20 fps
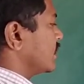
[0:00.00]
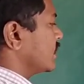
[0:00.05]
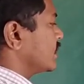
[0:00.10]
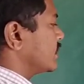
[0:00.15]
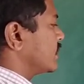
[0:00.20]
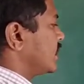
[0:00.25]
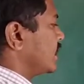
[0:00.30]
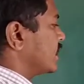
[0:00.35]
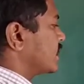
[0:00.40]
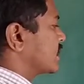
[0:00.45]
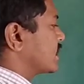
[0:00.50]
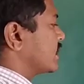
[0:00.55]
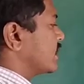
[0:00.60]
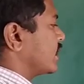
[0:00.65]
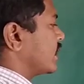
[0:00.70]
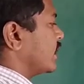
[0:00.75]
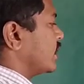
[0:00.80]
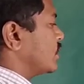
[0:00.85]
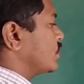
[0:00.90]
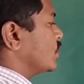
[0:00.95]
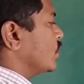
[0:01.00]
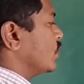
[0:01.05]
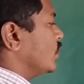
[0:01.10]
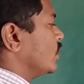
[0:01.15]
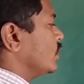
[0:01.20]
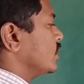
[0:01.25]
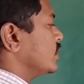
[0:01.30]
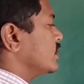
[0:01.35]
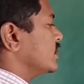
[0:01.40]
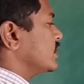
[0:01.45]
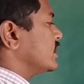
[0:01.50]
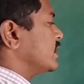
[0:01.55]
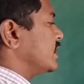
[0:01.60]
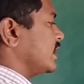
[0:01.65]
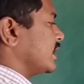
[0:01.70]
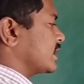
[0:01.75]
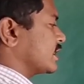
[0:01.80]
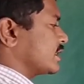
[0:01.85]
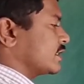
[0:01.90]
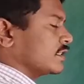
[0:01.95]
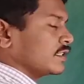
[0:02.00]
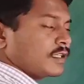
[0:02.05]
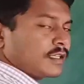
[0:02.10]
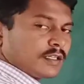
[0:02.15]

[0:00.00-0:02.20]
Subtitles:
6 ratio 6.